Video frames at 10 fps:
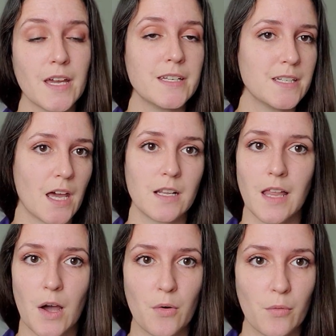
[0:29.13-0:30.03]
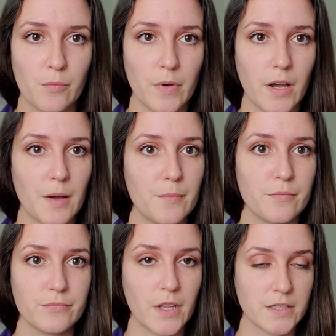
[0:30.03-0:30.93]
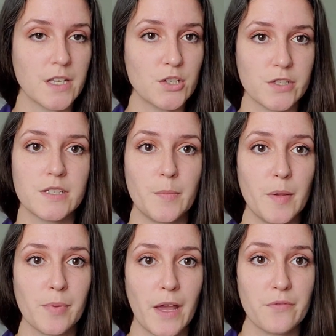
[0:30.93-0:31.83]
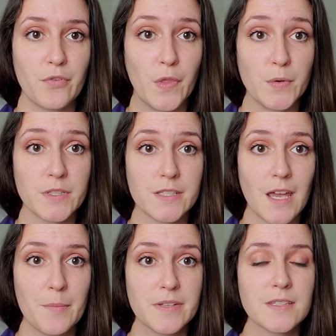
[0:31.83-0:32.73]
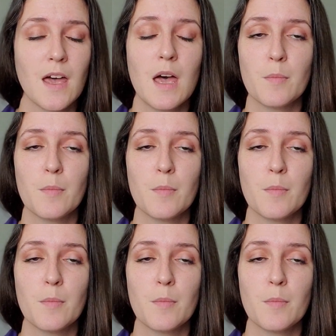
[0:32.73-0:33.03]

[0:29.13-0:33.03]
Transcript: I did not allow extensions to be applied for those assignments,